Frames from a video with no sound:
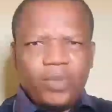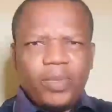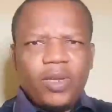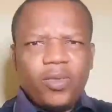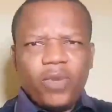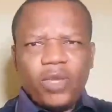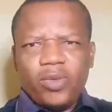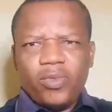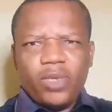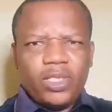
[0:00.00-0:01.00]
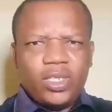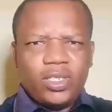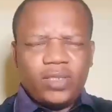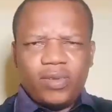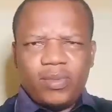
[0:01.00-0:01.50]
depending on where you're watching
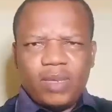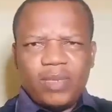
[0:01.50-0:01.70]
us from.